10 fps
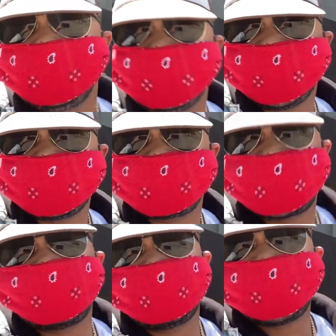thanks for
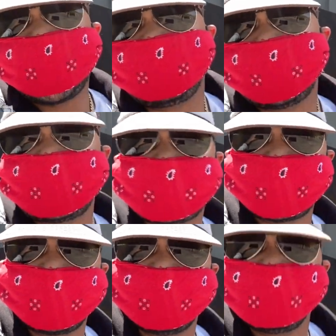coming back first
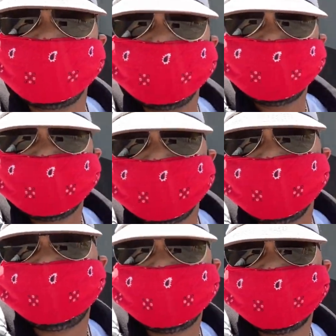off.
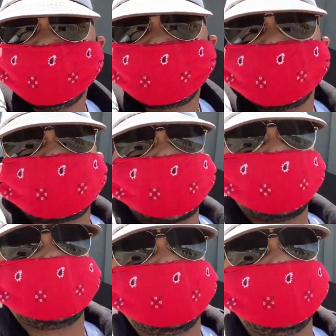If you're new to the
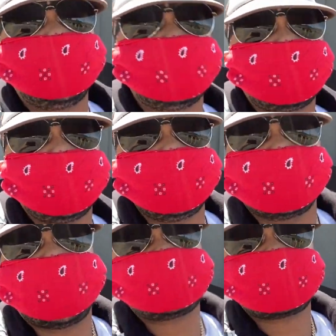channel, go ahead and please
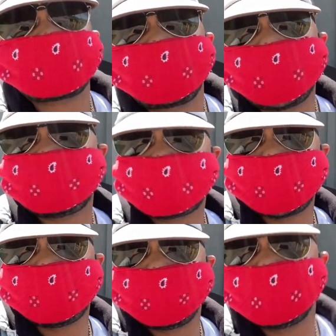like, subscribe.
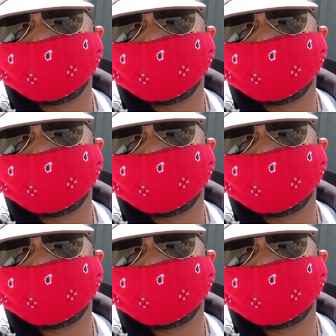Sorry about